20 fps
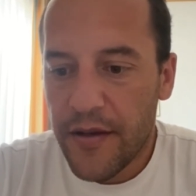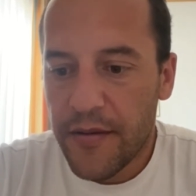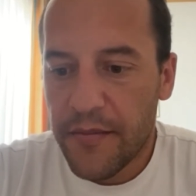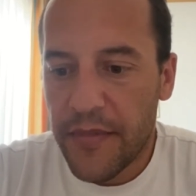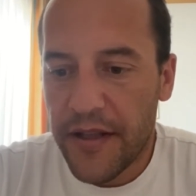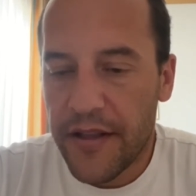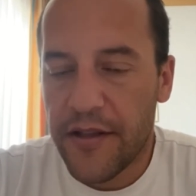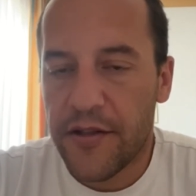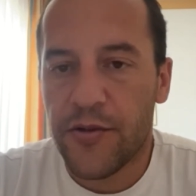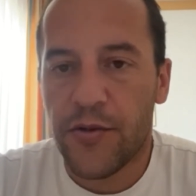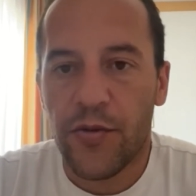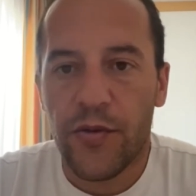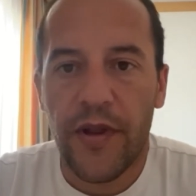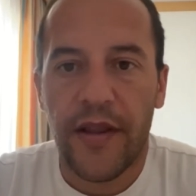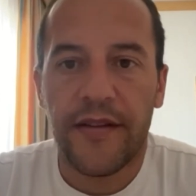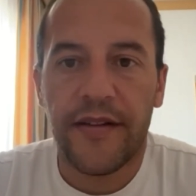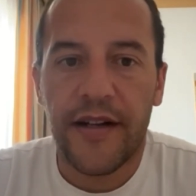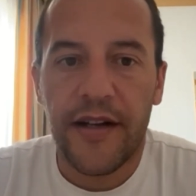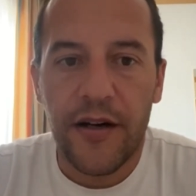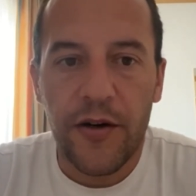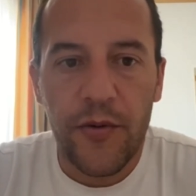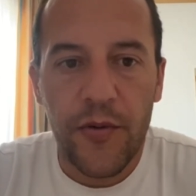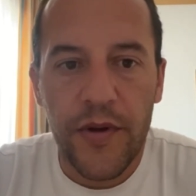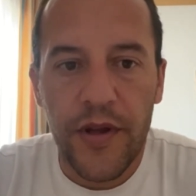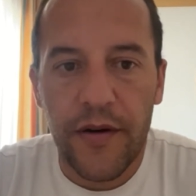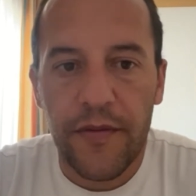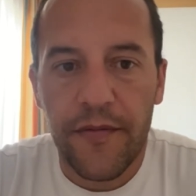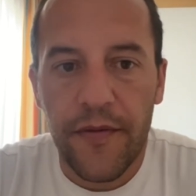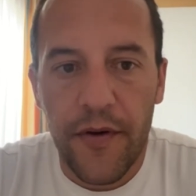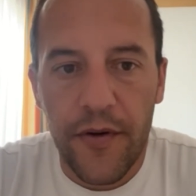But it's true that now we
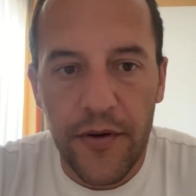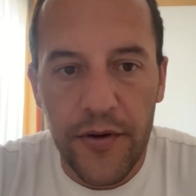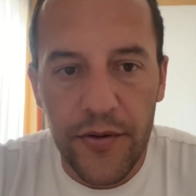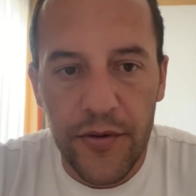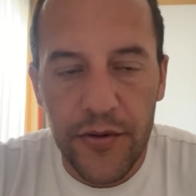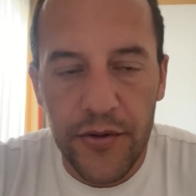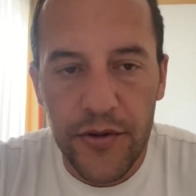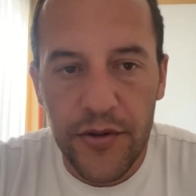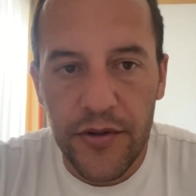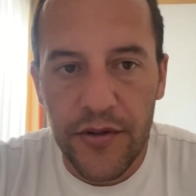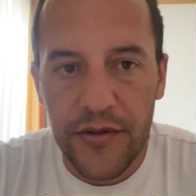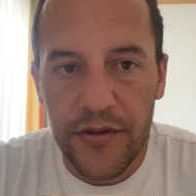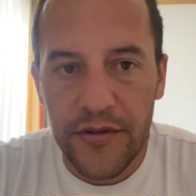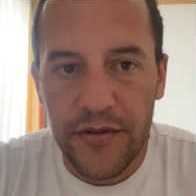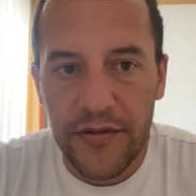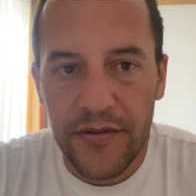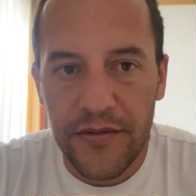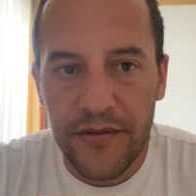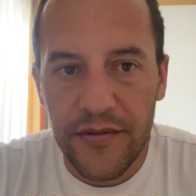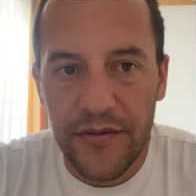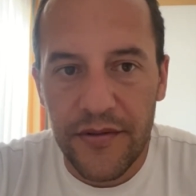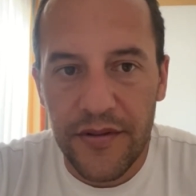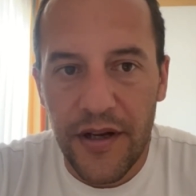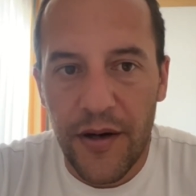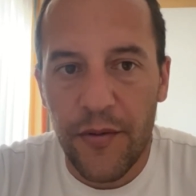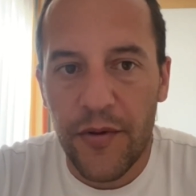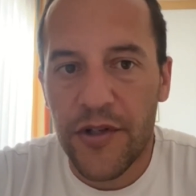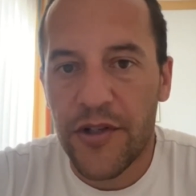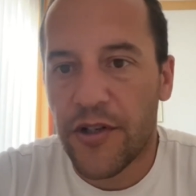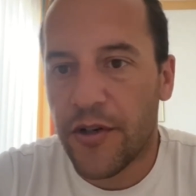are focused on
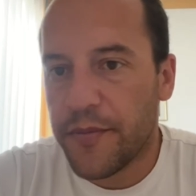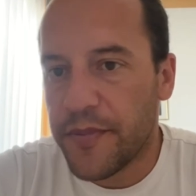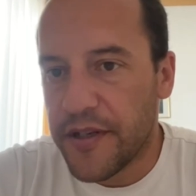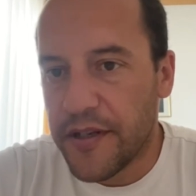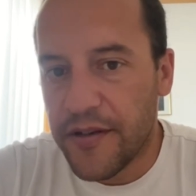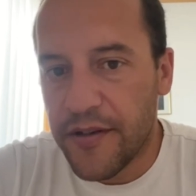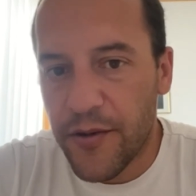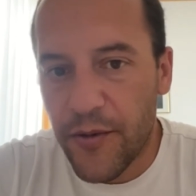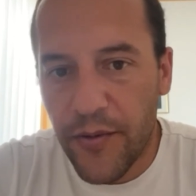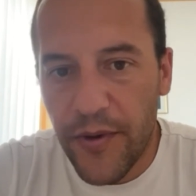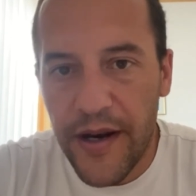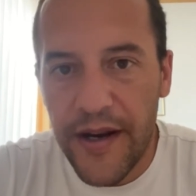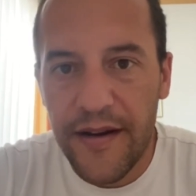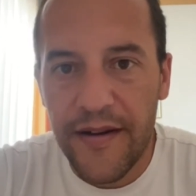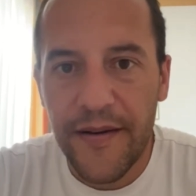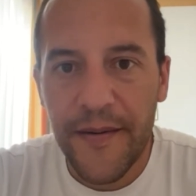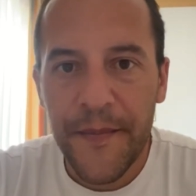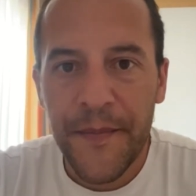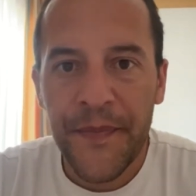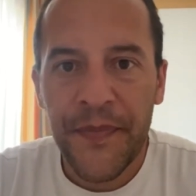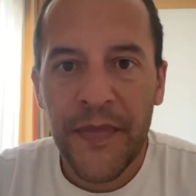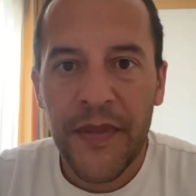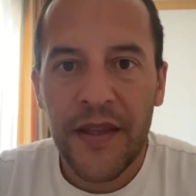our job in Ukraine.